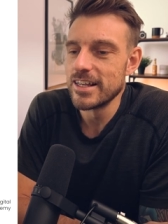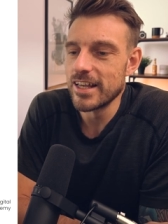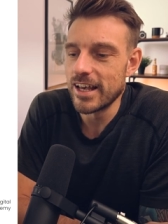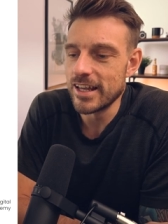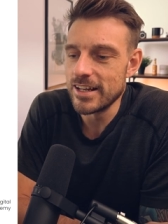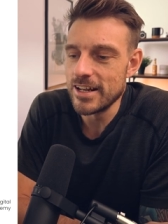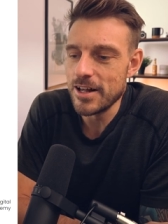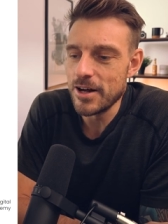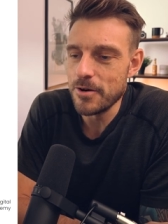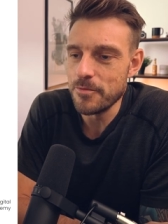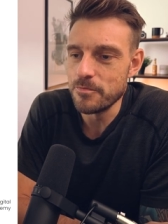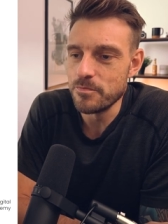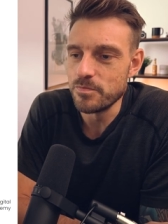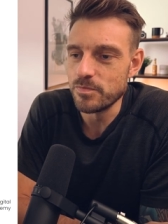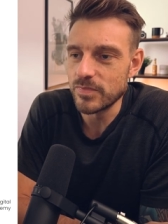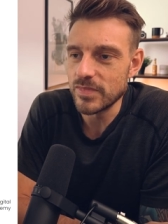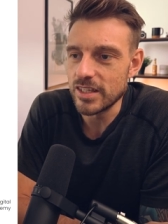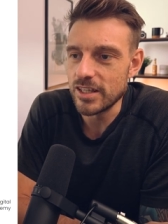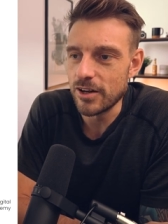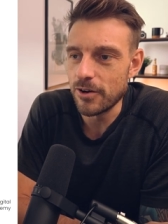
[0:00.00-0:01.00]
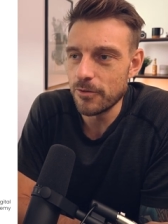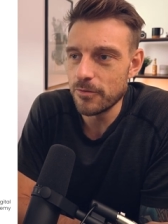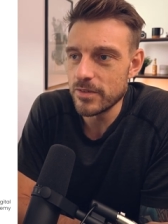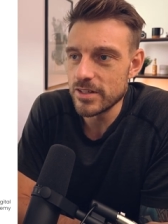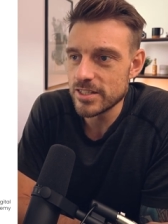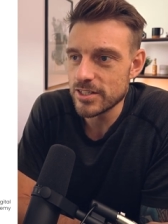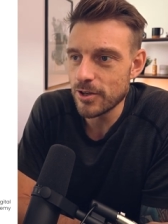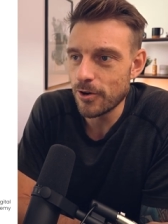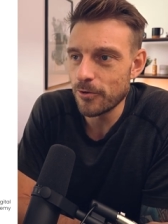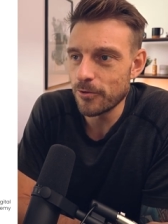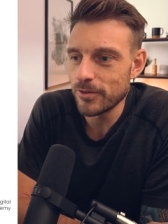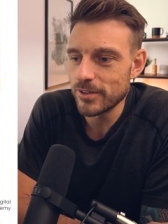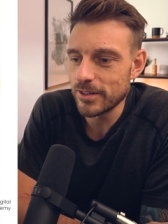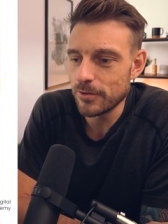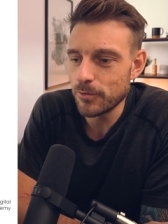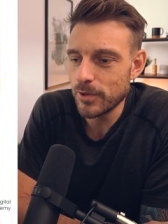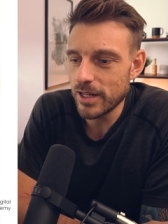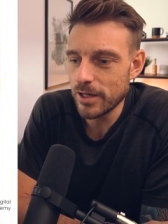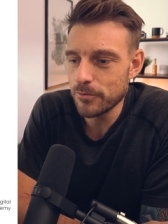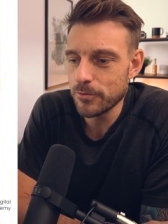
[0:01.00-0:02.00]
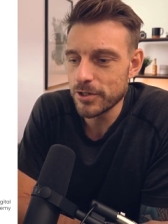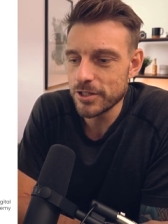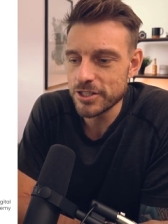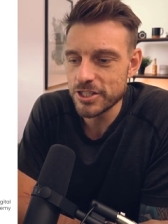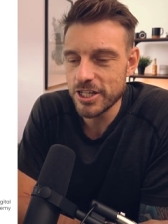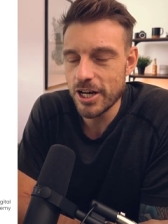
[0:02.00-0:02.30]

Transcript: And, um, you know, so what I want